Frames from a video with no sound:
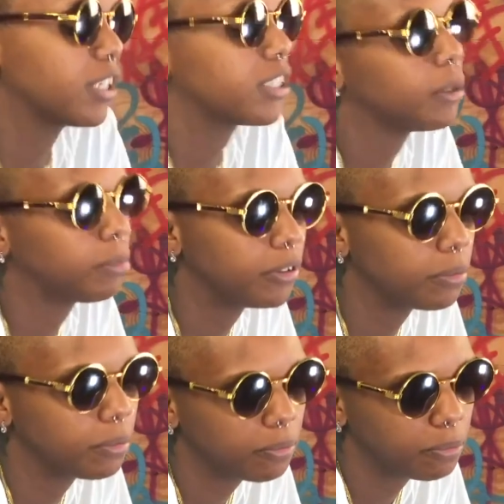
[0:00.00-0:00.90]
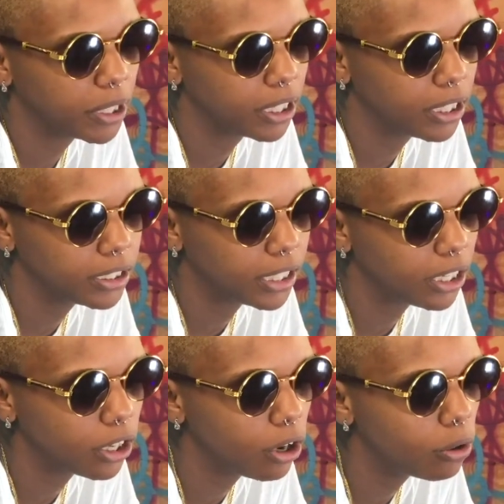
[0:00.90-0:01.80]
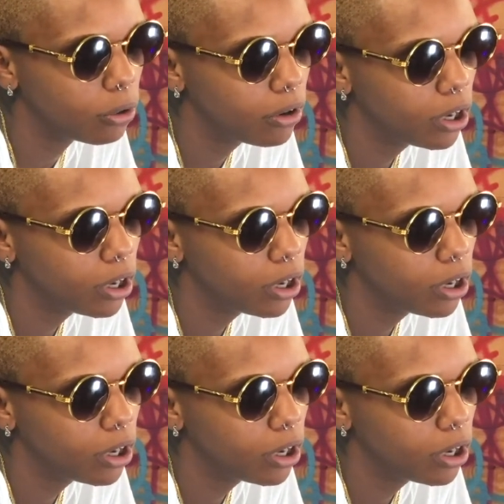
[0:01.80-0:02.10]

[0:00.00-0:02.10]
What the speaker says: accepted because they know.